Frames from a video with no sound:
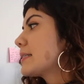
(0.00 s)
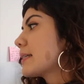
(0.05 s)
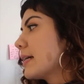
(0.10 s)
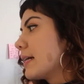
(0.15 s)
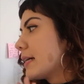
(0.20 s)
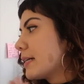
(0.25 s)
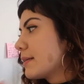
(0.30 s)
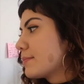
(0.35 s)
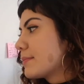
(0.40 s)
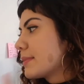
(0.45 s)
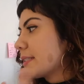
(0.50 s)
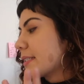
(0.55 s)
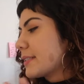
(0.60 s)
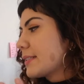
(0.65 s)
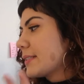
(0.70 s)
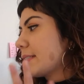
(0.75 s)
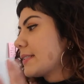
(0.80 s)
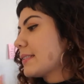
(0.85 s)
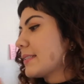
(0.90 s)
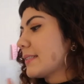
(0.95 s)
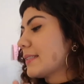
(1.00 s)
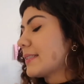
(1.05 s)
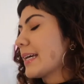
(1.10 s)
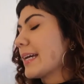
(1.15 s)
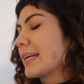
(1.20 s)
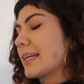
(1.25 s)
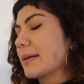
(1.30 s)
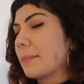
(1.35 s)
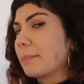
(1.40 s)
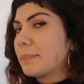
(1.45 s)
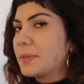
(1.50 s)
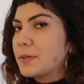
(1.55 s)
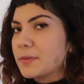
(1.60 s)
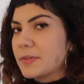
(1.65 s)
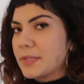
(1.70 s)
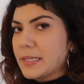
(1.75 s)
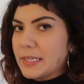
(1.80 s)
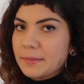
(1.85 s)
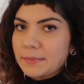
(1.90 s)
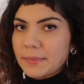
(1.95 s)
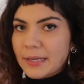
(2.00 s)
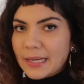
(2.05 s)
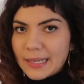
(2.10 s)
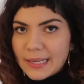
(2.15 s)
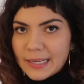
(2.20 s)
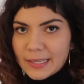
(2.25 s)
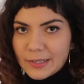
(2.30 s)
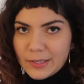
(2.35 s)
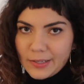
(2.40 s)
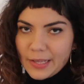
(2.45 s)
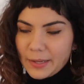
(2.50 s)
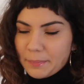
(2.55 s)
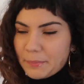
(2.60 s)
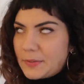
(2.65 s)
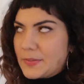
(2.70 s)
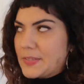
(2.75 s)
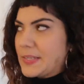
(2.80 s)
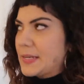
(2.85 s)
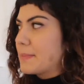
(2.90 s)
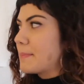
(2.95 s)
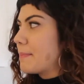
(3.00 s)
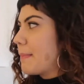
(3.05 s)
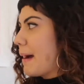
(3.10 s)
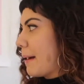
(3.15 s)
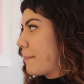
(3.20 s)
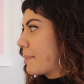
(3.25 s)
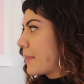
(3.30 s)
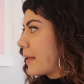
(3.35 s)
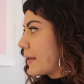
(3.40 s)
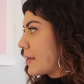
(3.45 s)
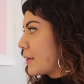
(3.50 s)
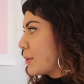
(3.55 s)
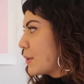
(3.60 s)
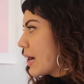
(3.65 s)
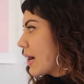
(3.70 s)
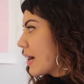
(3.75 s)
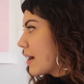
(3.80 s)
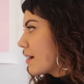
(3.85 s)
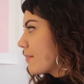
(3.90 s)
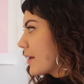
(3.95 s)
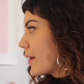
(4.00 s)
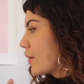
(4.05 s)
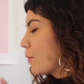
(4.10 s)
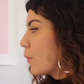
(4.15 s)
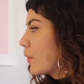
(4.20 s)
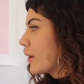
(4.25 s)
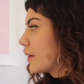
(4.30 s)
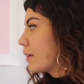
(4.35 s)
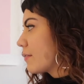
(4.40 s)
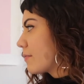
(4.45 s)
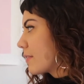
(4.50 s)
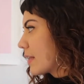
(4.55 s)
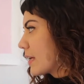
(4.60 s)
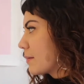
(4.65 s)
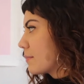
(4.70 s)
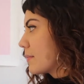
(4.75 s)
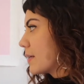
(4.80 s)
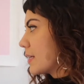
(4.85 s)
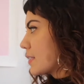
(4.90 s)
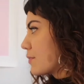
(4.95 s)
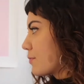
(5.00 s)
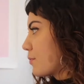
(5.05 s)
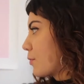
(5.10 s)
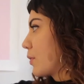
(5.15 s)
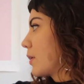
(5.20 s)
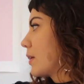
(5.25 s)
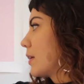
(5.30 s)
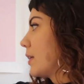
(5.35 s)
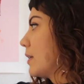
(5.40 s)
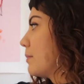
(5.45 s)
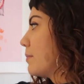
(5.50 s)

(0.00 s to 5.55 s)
Little like museum guide or like museum map that you have, and one of them is for